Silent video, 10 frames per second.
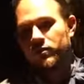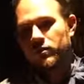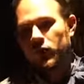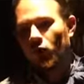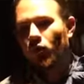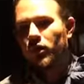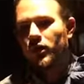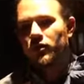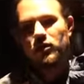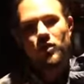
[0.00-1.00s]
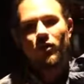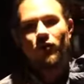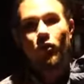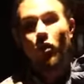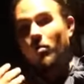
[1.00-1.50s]
They hold on to some of
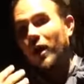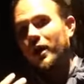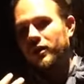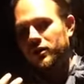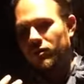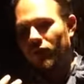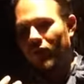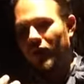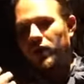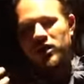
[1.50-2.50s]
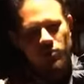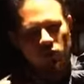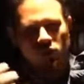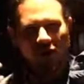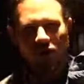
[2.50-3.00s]
your mana, some of that
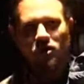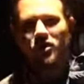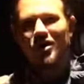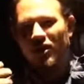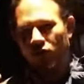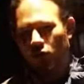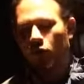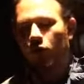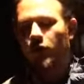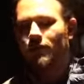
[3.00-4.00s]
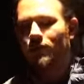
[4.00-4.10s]
spiritual energy, that authority.